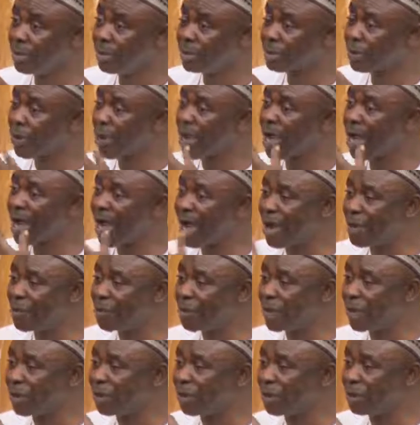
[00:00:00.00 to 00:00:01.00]
So how are
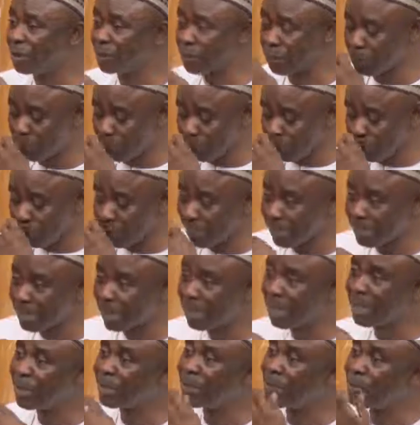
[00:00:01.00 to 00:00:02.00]
we going to do this?
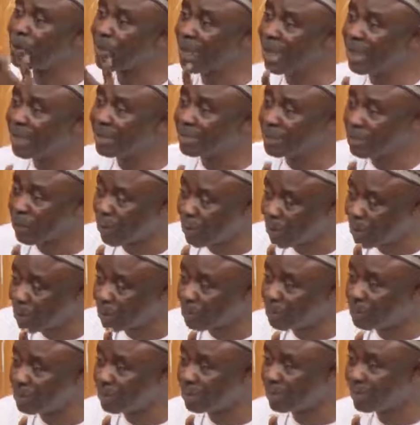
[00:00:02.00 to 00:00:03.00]
Look at your
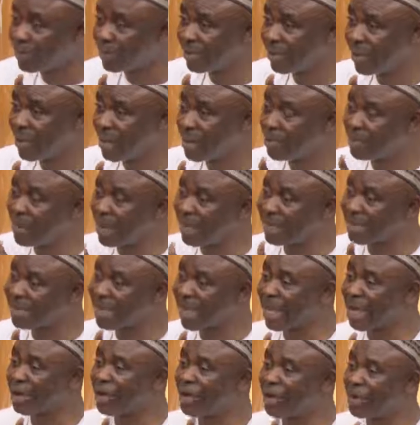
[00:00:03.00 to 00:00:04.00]
road. My
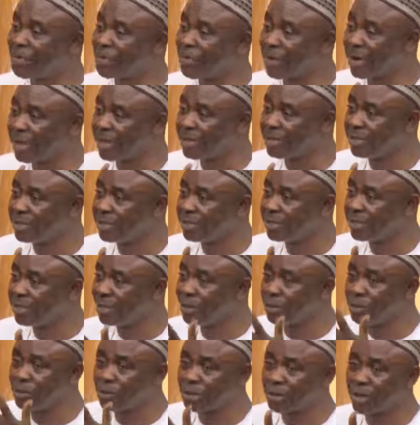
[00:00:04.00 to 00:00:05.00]
dear comrade,
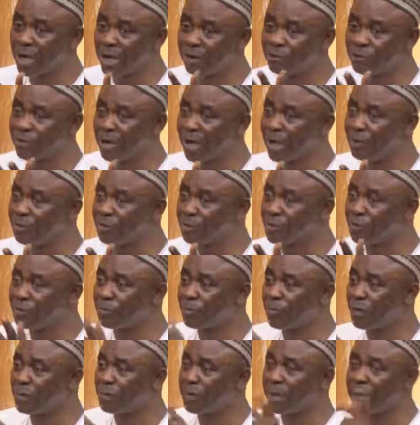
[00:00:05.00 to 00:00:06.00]
you have traveled
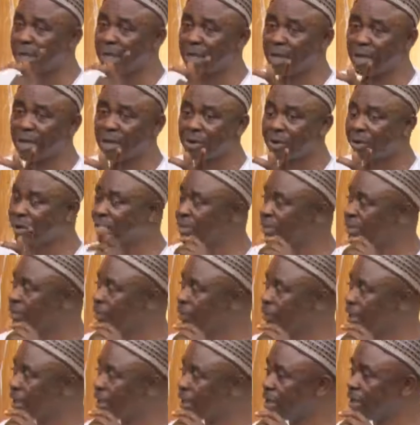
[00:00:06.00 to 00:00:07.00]
from Cross
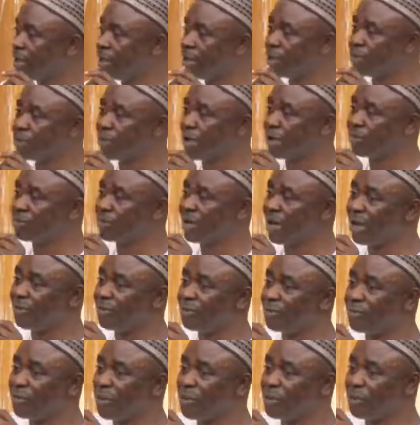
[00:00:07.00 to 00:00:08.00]
River. You have
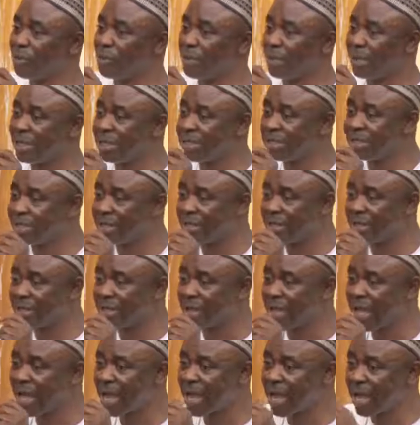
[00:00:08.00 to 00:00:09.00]
traveled from Kogi State.
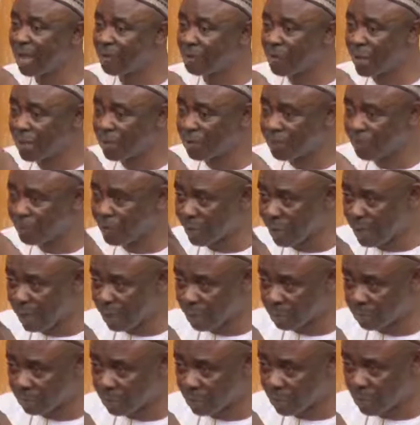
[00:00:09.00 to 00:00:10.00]
How were you
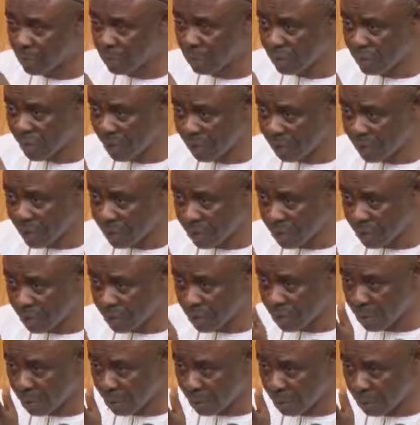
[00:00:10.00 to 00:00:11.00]
feeling traveling on
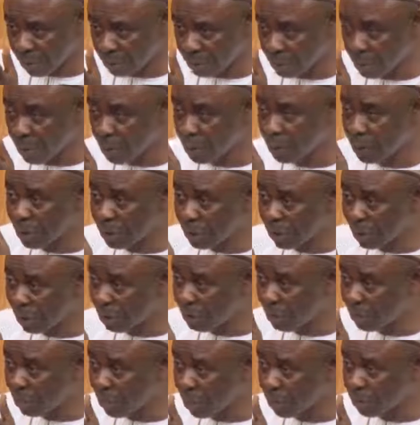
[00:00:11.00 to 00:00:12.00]
your road with all
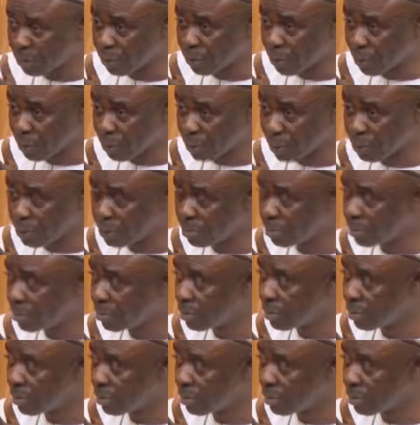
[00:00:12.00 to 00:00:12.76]
the potholes?